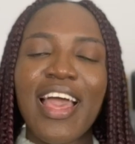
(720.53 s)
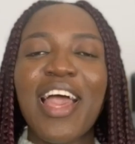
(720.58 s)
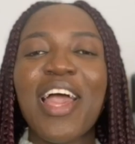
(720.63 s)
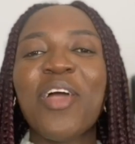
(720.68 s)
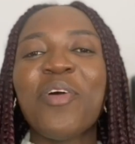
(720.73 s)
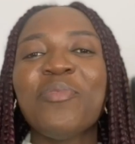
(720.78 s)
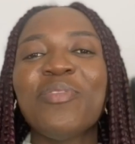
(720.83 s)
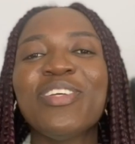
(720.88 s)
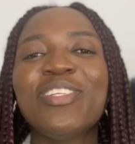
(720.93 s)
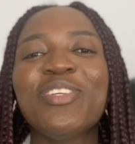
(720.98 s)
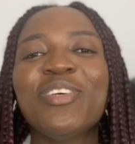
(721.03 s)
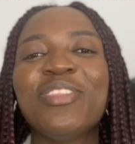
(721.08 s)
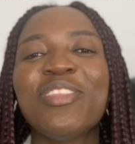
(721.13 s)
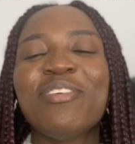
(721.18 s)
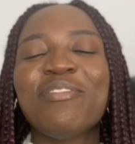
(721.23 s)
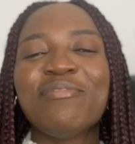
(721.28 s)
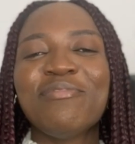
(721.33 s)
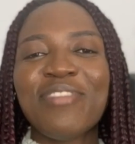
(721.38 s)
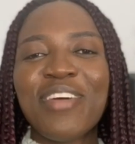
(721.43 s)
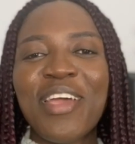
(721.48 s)
I wish you
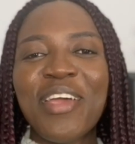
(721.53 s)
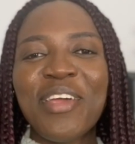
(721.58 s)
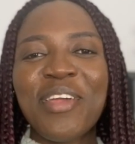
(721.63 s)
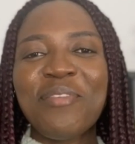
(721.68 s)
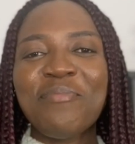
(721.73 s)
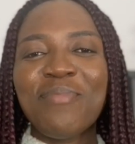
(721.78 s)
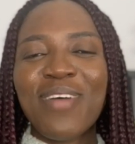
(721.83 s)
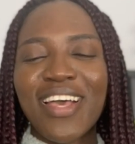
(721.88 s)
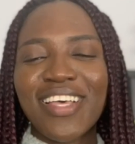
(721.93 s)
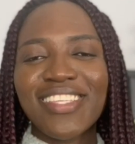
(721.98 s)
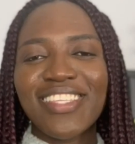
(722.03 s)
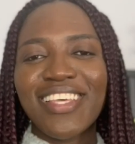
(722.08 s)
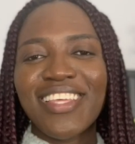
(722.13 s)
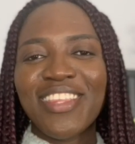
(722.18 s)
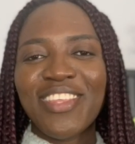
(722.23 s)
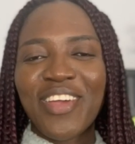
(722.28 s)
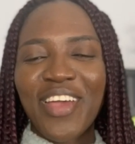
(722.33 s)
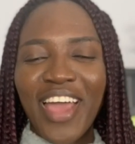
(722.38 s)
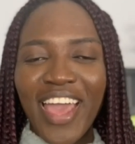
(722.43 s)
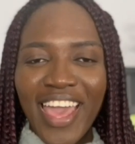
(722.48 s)
the very best
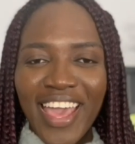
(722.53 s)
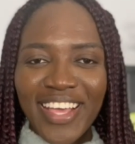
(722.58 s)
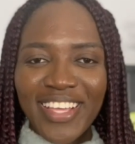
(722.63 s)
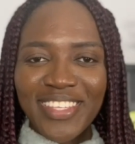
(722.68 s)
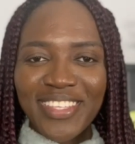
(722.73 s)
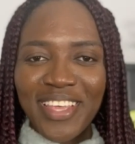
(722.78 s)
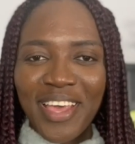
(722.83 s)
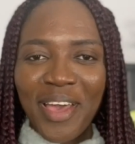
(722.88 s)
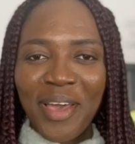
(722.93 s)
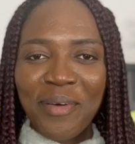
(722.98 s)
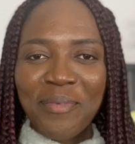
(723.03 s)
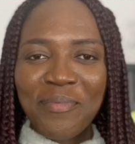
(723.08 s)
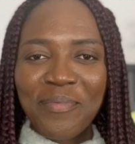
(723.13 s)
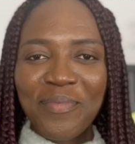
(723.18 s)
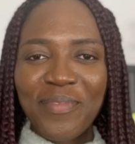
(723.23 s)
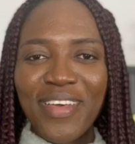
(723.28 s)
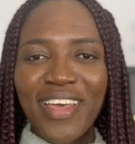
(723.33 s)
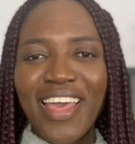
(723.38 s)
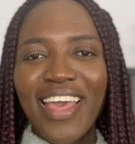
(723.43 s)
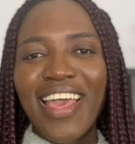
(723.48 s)
in your
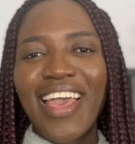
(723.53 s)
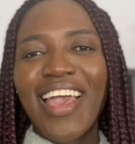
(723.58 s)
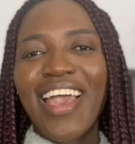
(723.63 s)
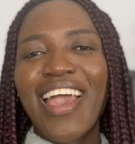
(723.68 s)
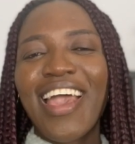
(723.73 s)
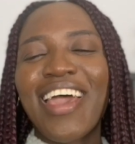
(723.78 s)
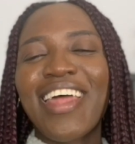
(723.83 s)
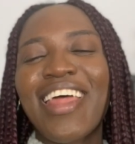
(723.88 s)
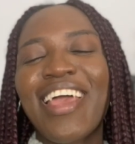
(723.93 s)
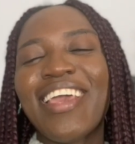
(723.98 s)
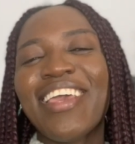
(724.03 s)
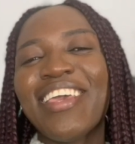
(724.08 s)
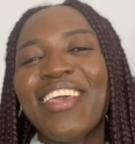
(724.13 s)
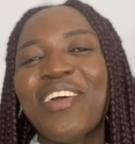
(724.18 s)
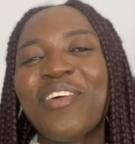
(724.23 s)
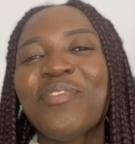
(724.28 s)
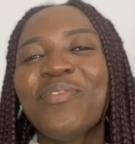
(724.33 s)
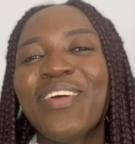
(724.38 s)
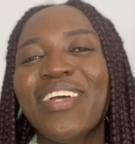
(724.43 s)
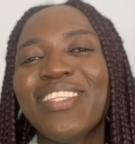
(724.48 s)
exam, and I
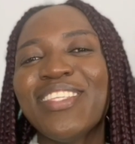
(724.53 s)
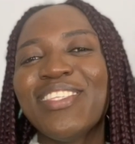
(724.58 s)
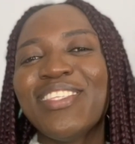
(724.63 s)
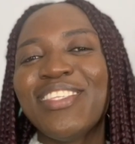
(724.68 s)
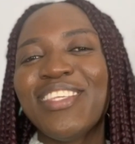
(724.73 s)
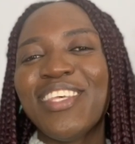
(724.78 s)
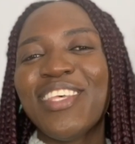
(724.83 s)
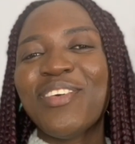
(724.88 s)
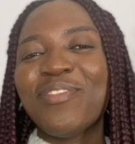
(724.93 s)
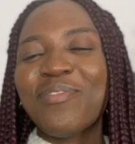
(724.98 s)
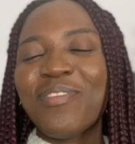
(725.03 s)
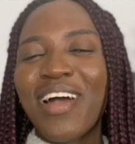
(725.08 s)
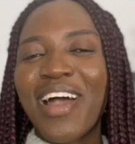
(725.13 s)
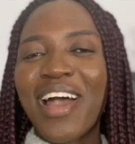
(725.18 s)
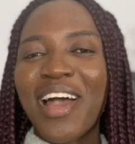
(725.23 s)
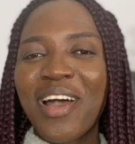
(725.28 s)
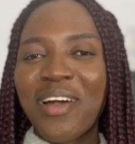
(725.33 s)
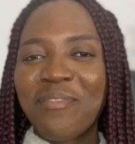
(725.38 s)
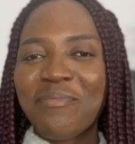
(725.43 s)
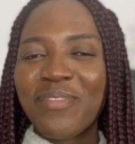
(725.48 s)
can't wait to see you
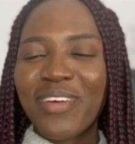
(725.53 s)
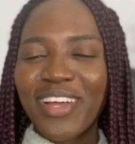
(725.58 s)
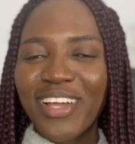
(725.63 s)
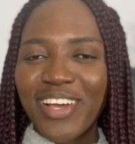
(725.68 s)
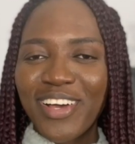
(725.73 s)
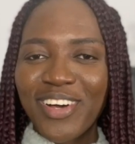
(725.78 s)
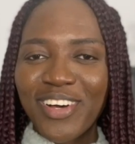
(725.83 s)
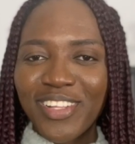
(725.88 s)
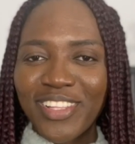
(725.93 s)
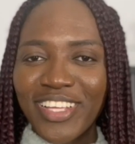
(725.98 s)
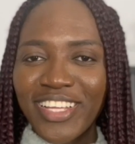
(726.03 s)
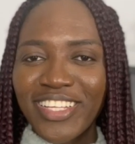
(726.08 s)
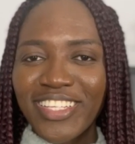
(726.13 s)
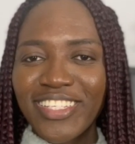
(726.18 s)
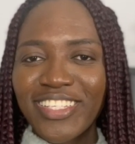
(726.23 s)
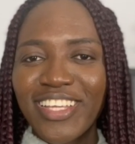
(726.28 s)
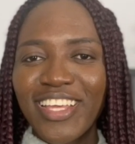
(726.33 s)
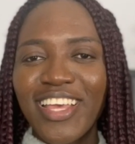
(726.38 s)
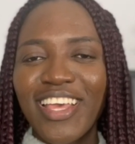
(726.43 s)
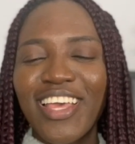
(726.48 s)
at Humber College.